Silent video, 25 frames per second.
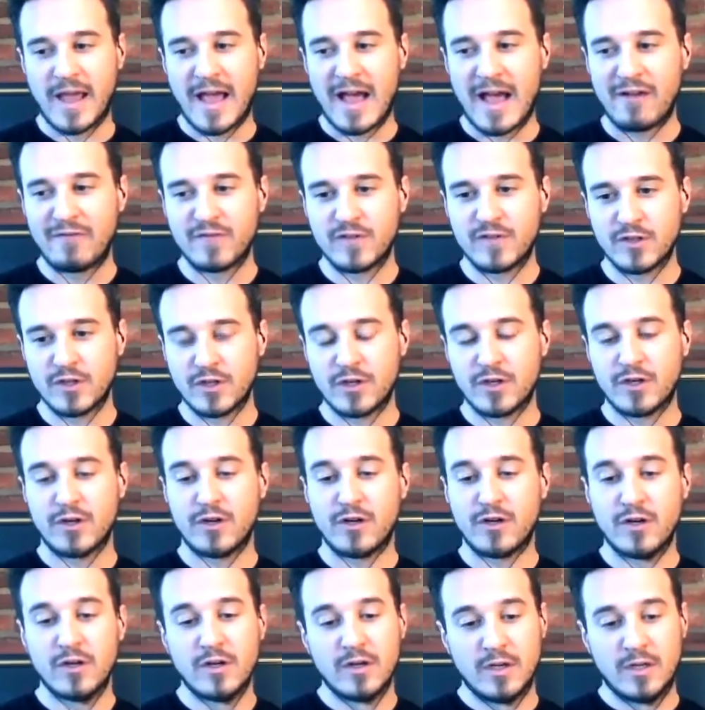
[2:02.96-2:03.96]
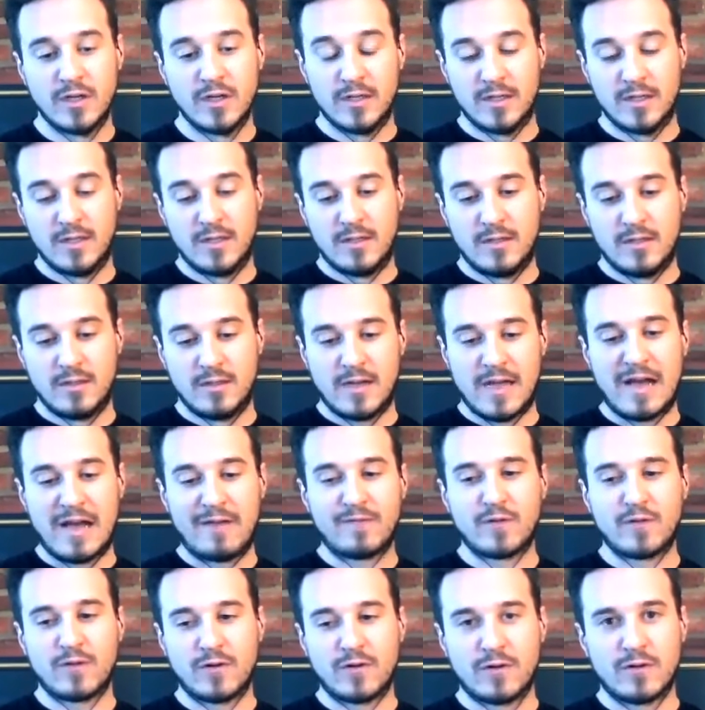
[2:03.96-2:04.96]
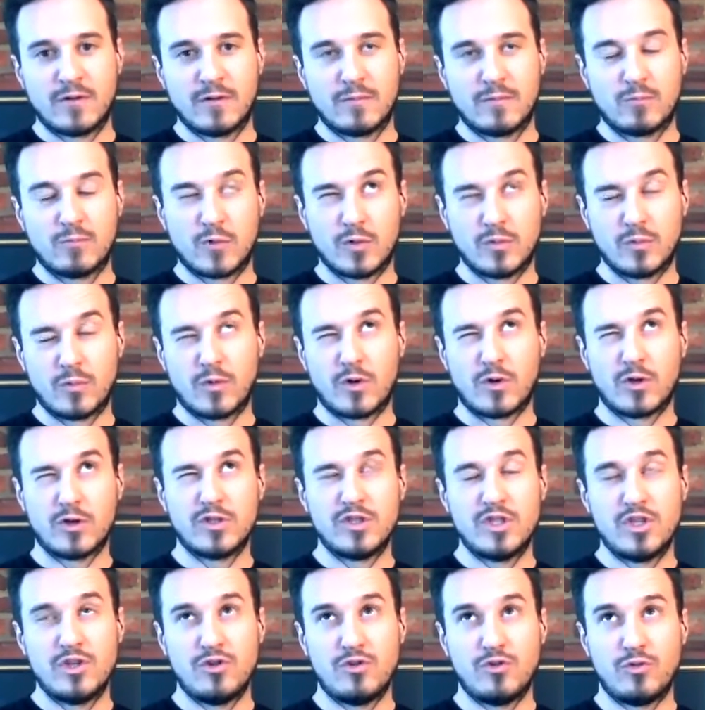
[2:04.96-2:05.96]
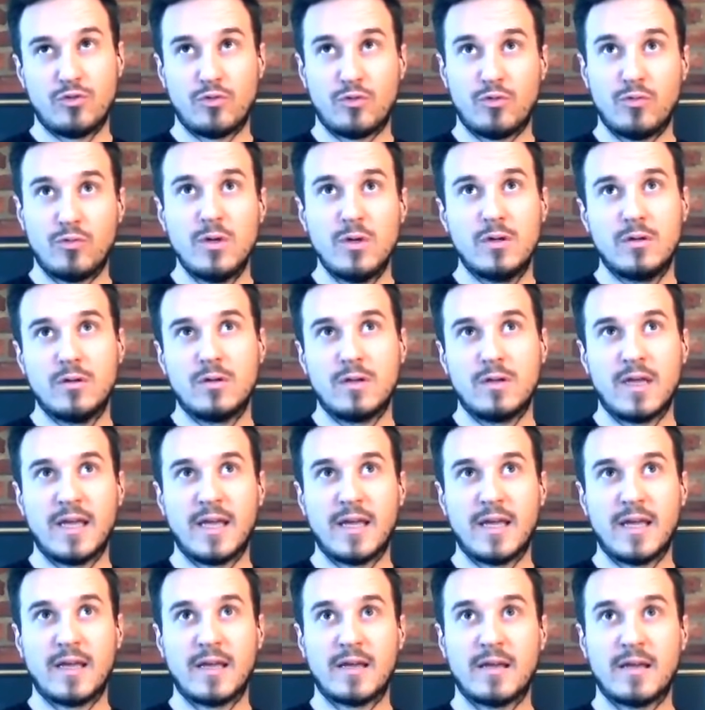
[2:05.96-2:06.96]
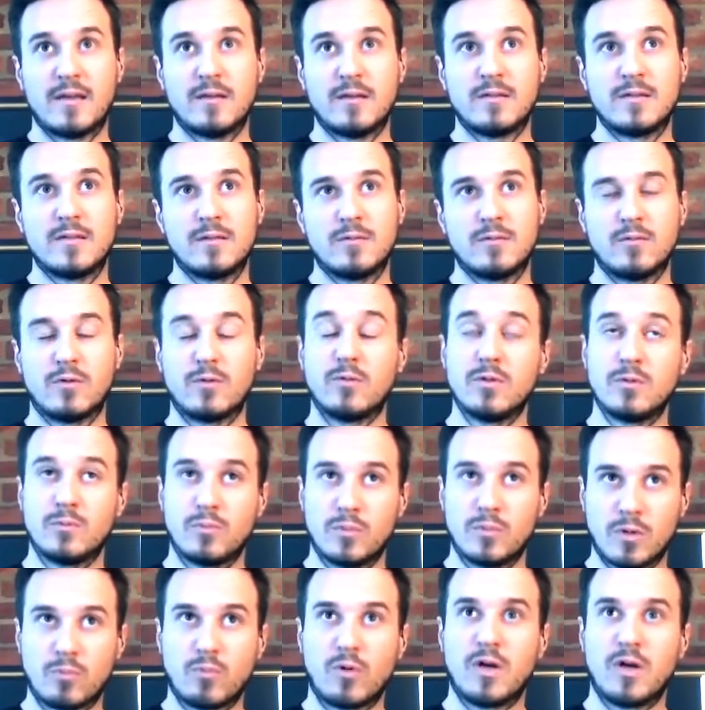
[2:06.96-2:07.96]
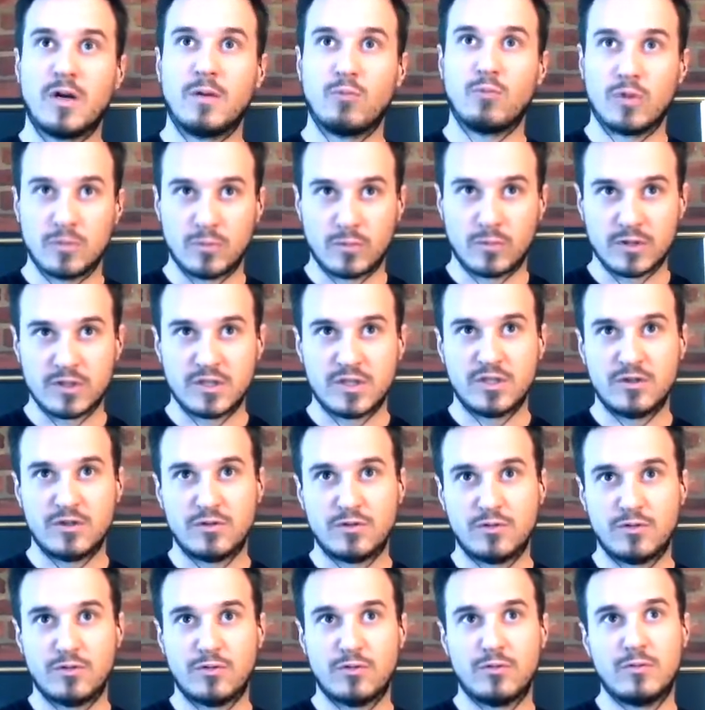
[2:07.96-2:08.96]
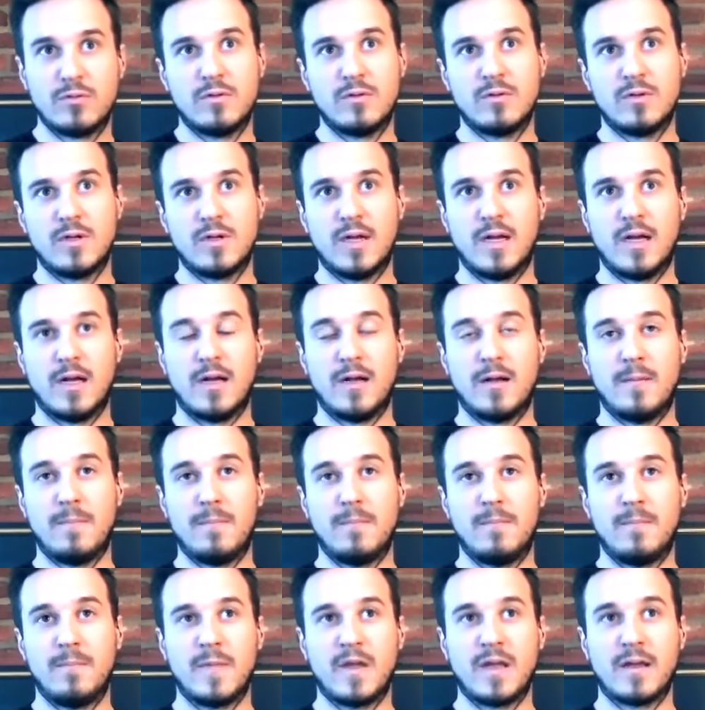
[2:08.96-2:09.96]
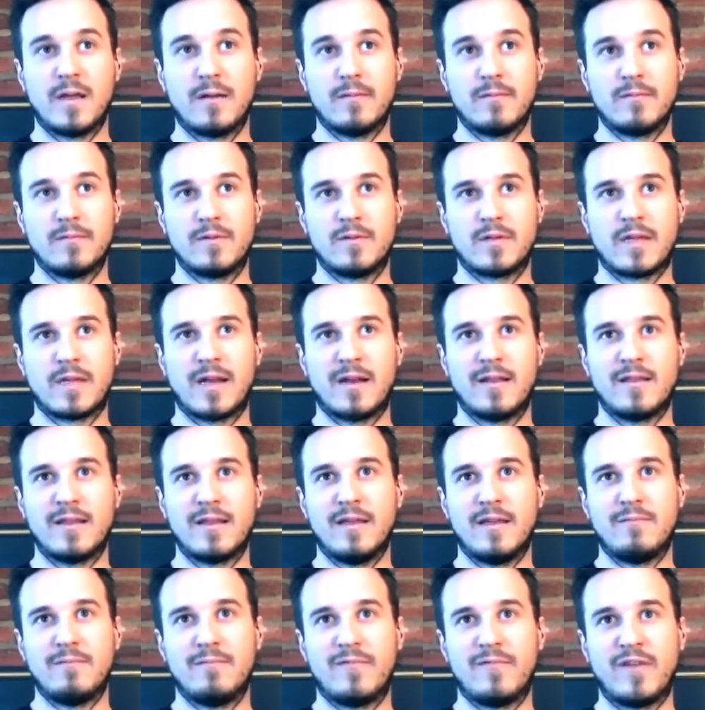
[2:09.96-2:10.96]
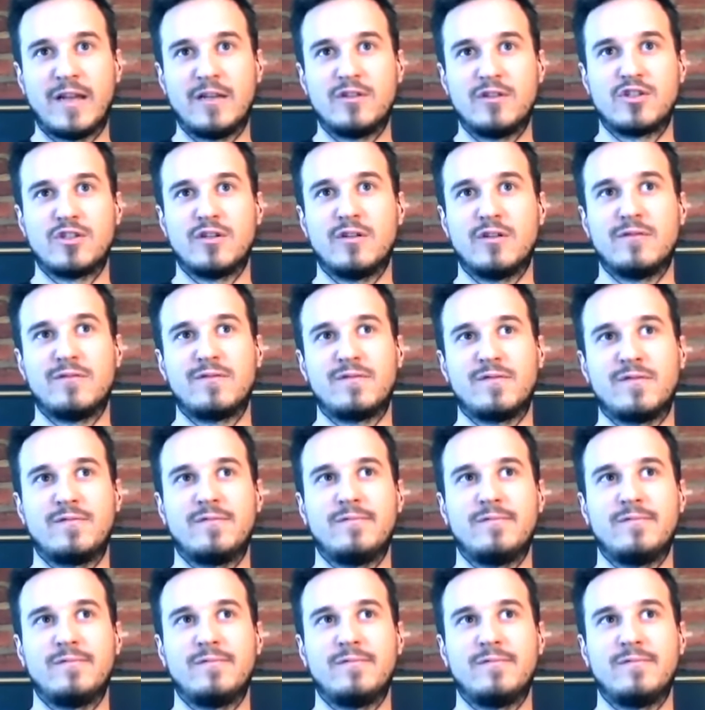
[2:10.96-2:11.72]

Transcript: after World War II and World War I, World War II, and kind of the invention of